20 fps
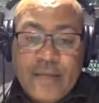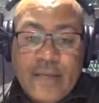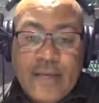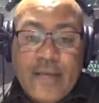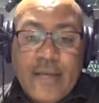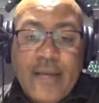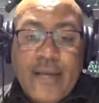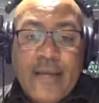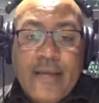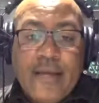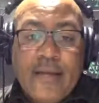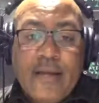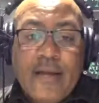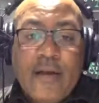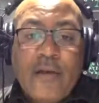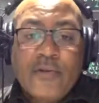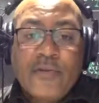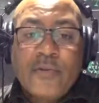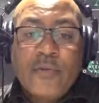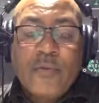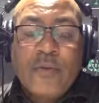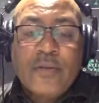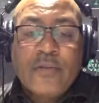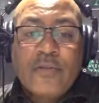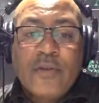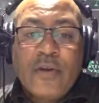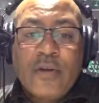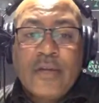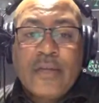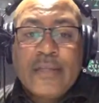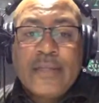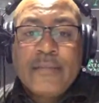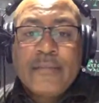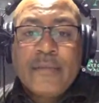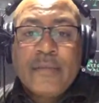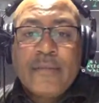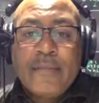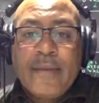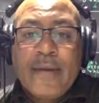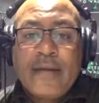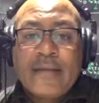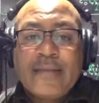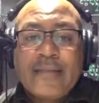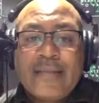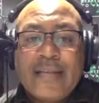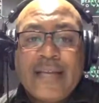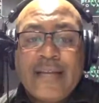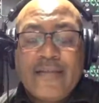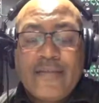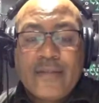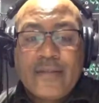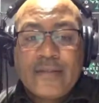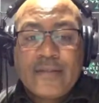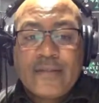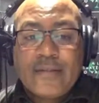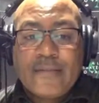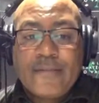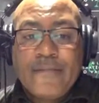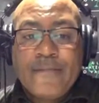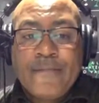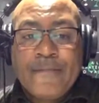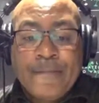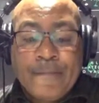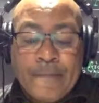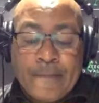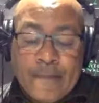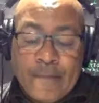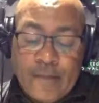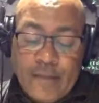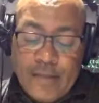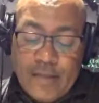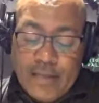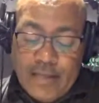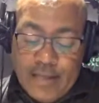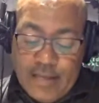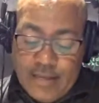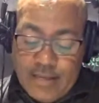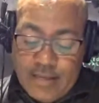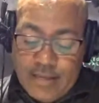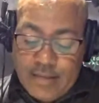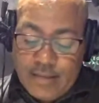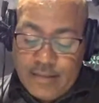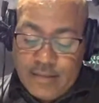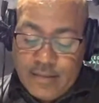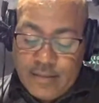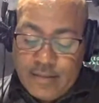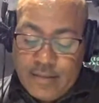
And I also want to talk a little bit about savings. And